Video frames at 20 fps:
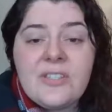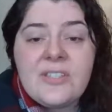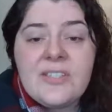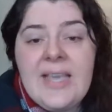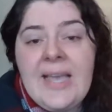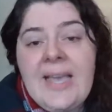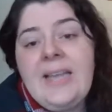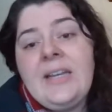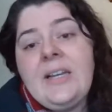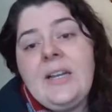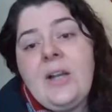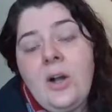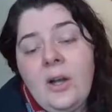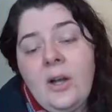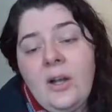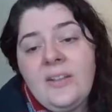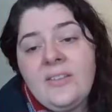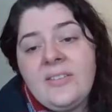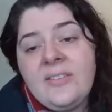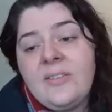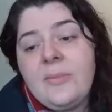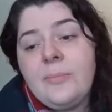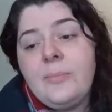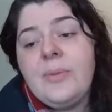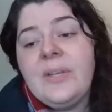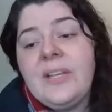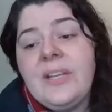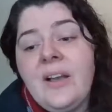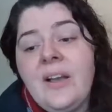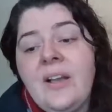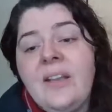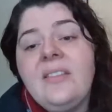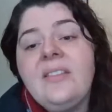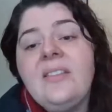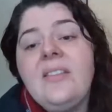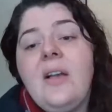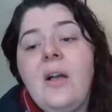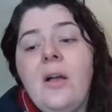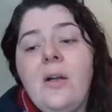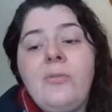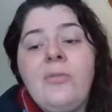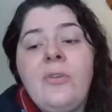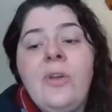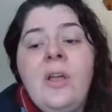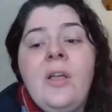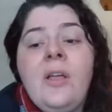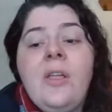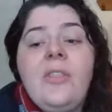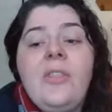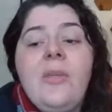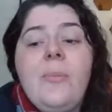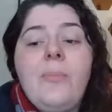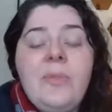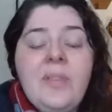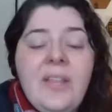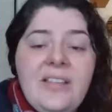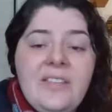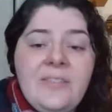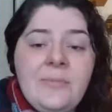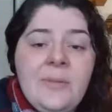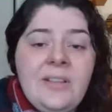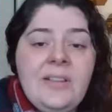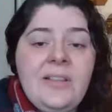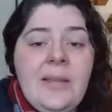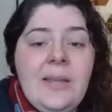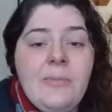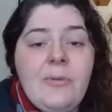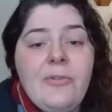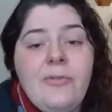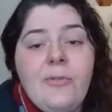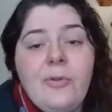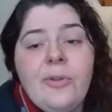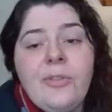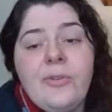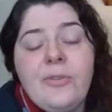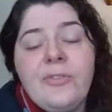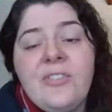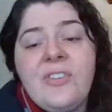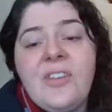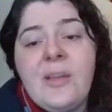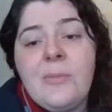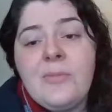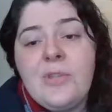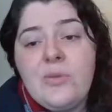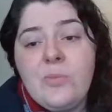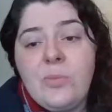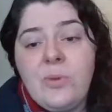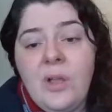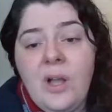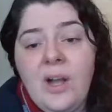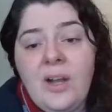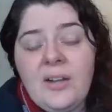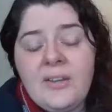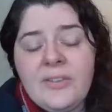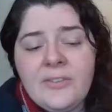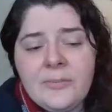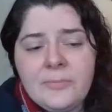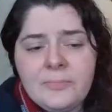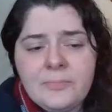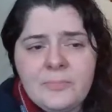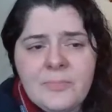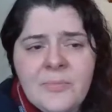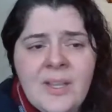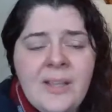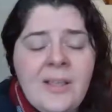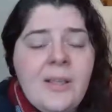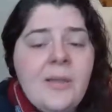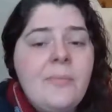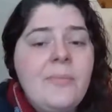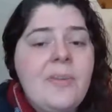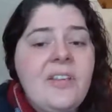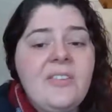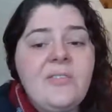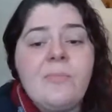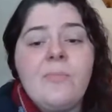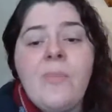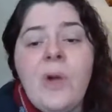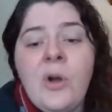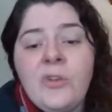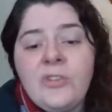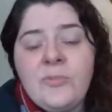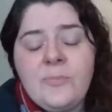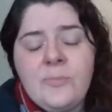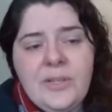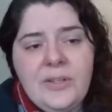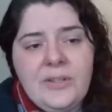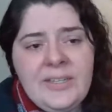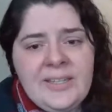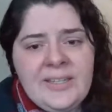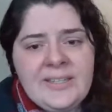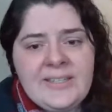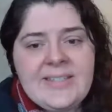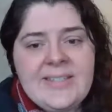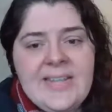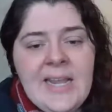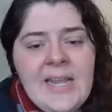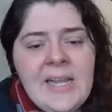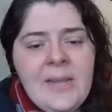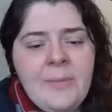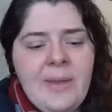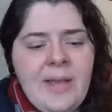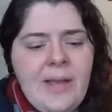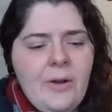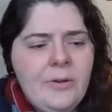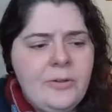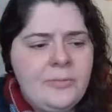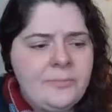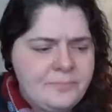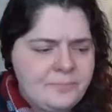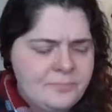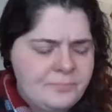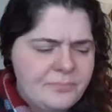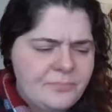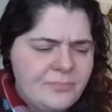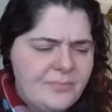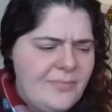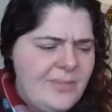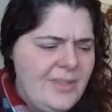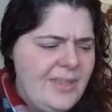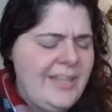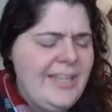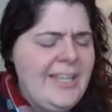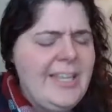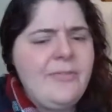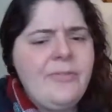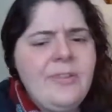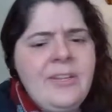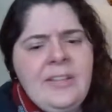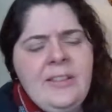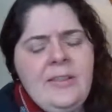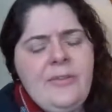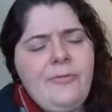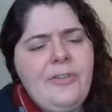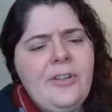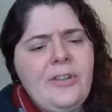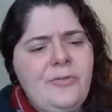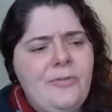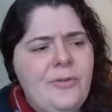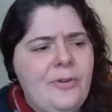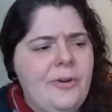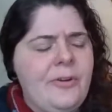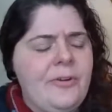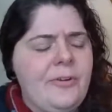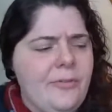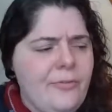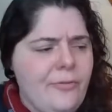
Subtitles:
that cost because of the placement labor for those CMU blocks. Because most buildings take about, even in the field for